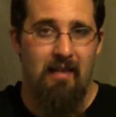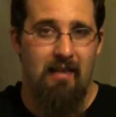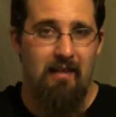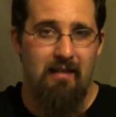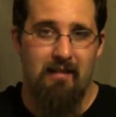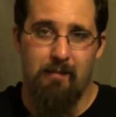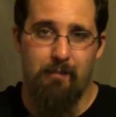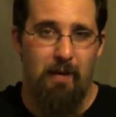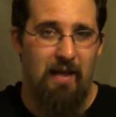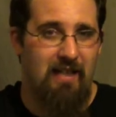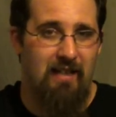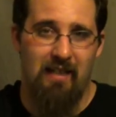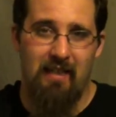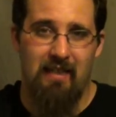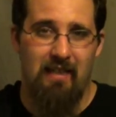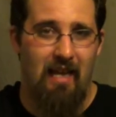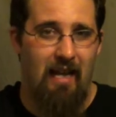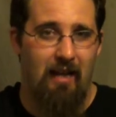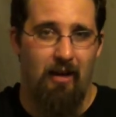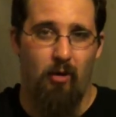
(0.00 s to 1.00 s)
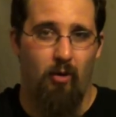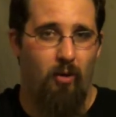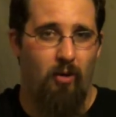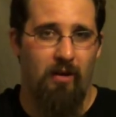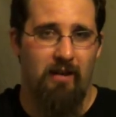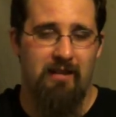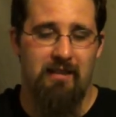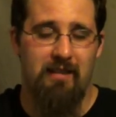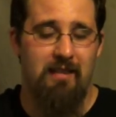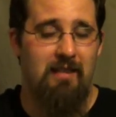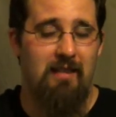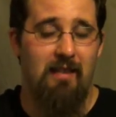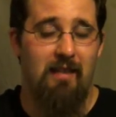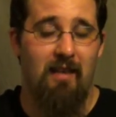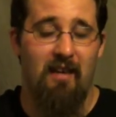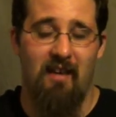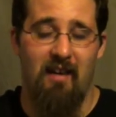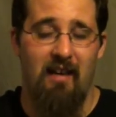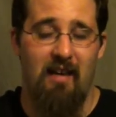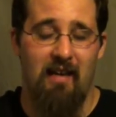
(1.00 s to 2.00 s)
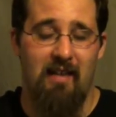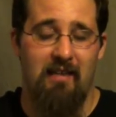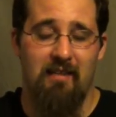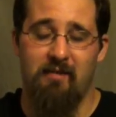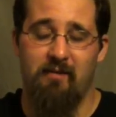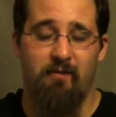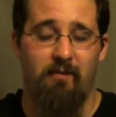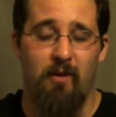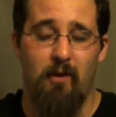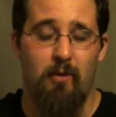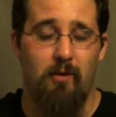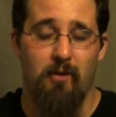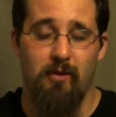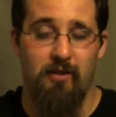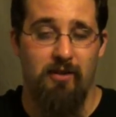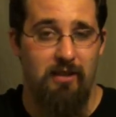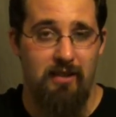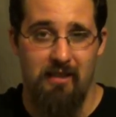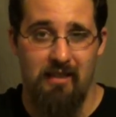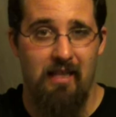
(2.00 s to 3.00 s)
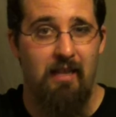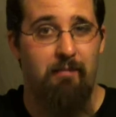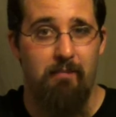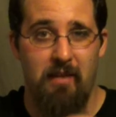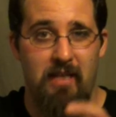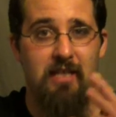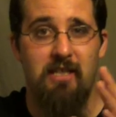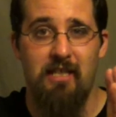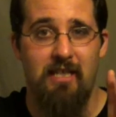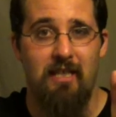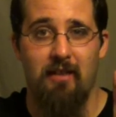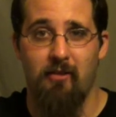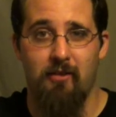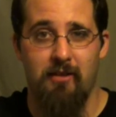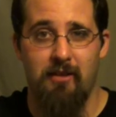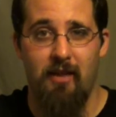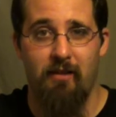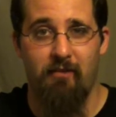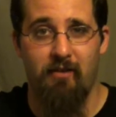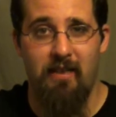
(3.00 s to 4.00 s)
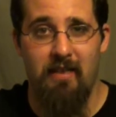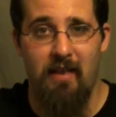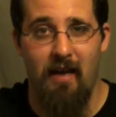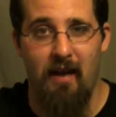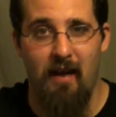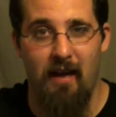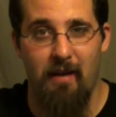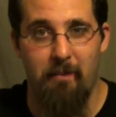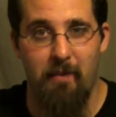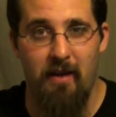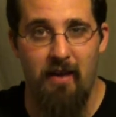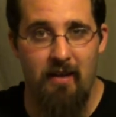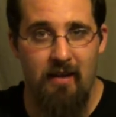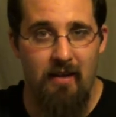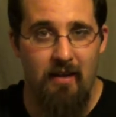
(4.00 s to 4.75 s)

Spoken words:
especially in that chorus. His vocals just give me chills every time,